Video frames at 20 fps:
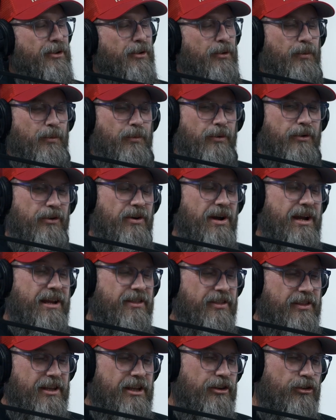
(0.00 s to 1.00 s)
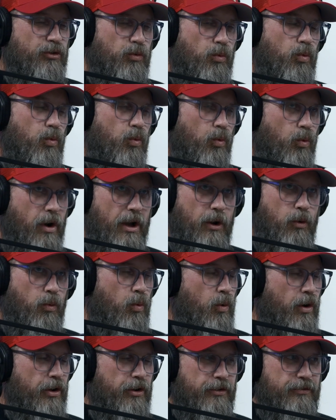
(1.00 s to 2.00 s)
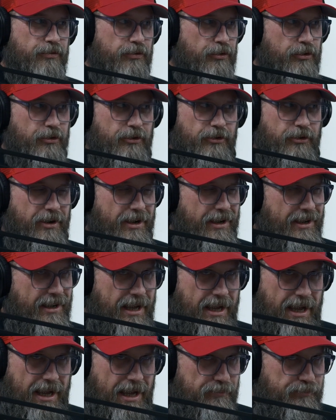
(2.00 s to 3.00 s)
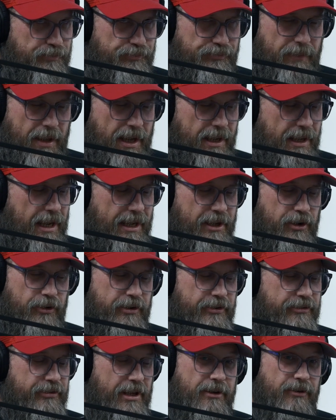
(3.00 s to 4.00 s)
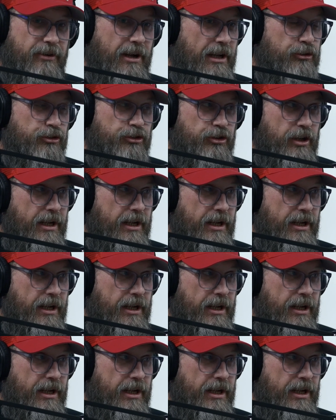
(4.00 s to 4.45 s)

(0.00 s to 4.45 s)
were like these like wonderful, I can only say like shit